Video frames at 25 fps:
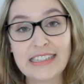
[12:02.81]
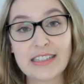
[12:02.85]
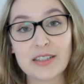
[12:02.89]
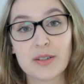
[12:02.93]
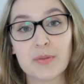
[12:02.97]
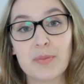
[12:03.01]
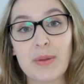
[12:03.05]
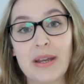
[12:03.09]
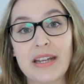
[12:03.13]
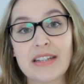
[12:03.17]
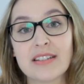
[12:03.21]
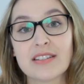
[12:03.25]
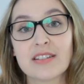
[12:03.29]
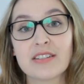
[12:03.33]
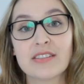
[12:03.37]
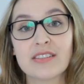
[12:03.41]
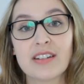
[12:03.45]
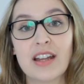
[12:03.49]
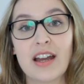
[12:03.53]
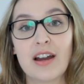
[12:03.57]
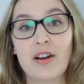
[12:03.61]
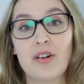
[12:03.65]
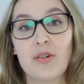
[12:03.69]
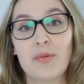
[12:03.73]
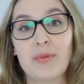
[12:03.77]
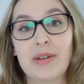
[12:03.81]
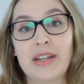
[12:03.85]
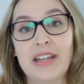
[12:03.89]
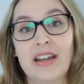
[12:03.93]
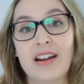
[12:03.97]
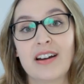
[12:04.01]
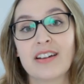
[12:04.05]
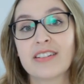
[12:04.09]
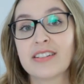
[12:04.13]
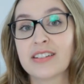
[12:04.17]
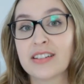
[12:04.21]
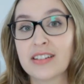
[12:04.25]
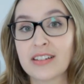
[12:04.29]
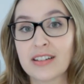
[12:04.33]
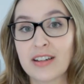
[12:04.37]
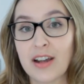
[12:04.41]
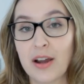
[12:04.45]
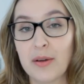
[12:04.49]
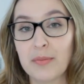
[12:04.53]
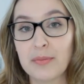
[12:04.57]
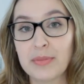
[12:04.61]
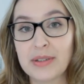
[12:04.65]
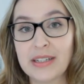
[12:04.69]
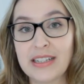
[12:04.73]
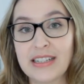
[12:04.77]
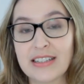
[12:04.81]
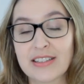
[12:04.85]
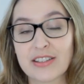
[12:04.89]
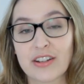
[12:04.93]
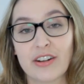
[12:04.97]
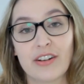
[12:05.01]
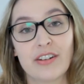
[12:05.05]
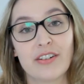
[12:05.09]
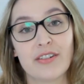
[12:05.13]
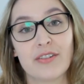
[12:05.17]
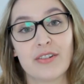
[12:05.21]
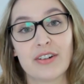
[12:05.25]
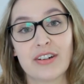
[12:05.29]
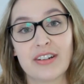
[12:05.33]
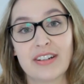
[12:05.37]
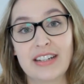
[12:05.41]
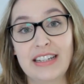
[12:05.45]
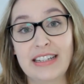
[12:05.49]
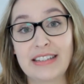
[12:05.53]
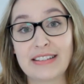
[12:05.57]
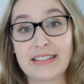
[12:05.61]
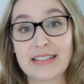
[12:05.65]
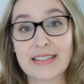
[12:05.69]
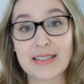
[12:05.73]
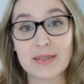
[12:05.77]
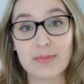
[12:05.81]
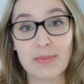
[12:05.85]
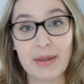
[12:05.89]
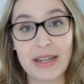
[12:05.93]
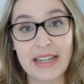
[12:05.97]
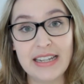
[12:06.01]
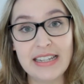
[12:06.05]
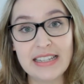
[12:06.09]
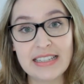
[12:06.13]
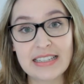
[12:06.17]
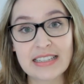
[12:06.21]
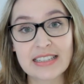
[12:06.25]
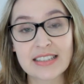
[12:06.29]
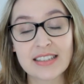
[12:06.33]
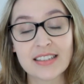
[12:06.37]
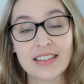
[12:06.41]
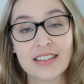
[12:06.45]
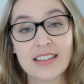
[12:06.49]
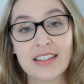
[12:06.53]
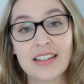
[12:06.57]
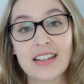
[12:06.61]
Depends on how many other companies are already in the space.